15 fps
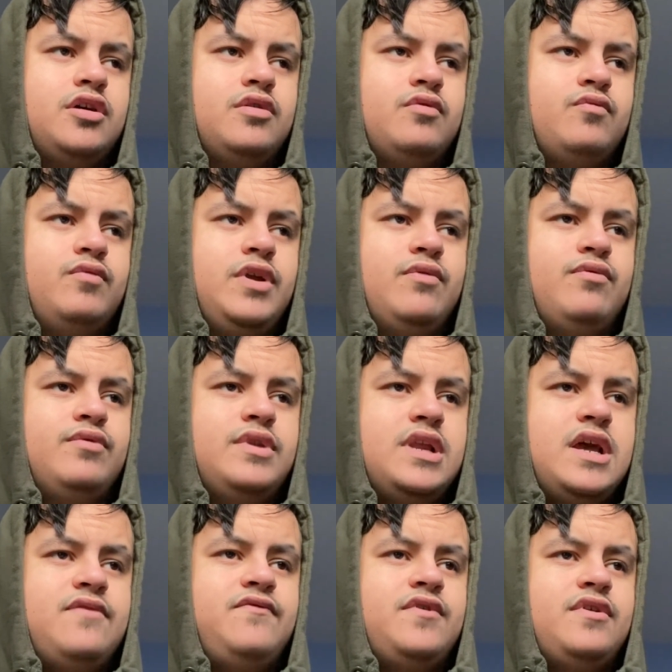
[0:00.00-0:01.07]
we will
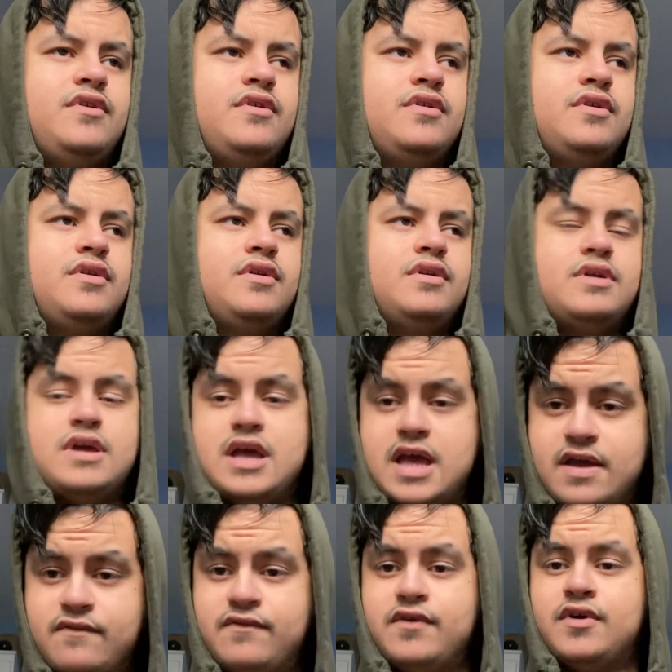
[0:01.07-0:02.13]
never,
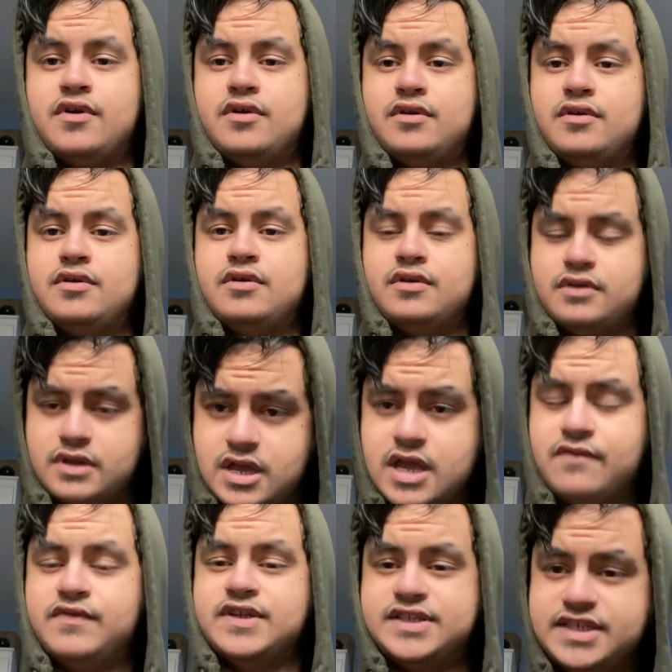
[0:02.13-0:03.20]
ever,
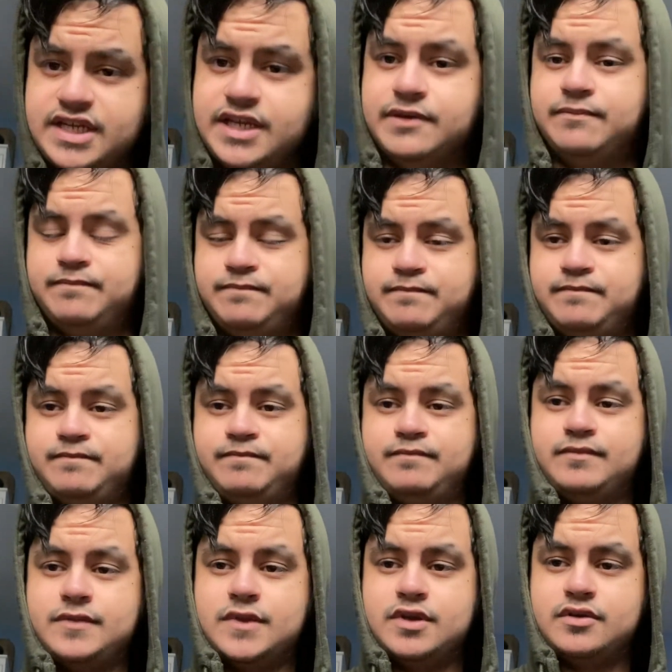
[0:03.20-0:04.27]
ever see.
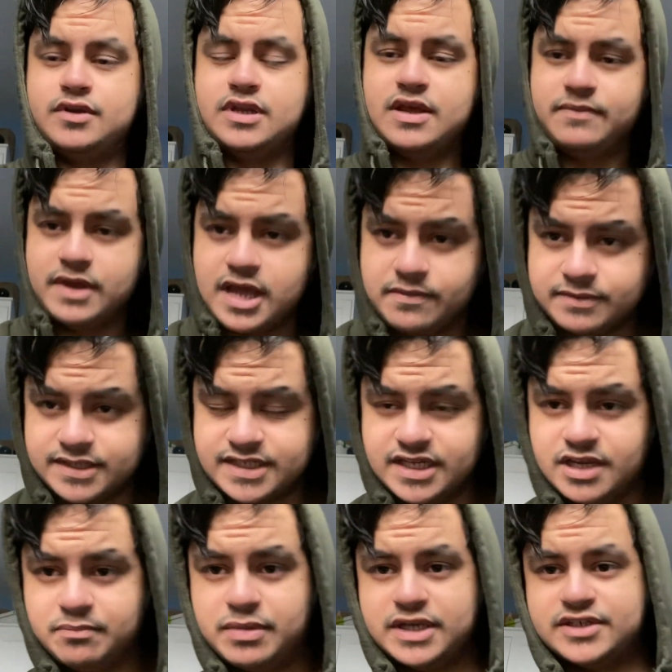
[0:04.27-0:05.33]
Never, ever see the
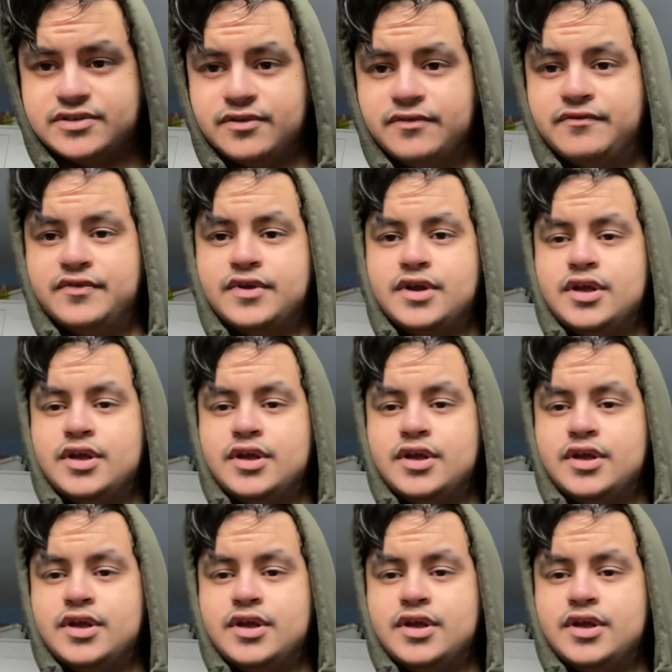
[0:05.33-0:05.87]
best of.